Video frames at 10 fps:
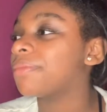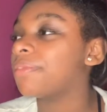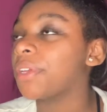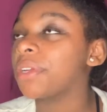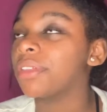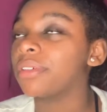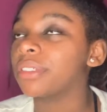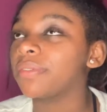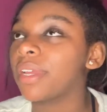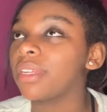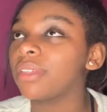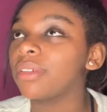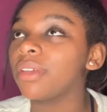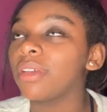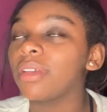very close friend
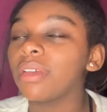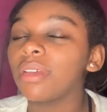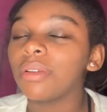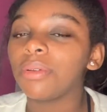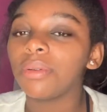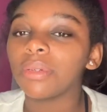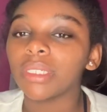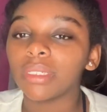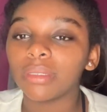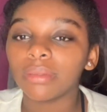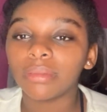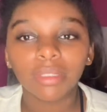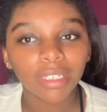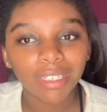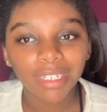who is
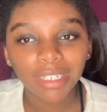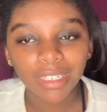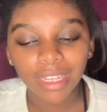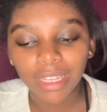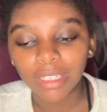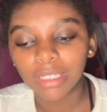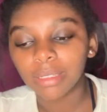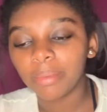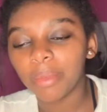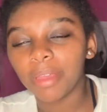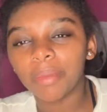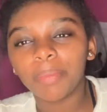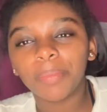listening to this, but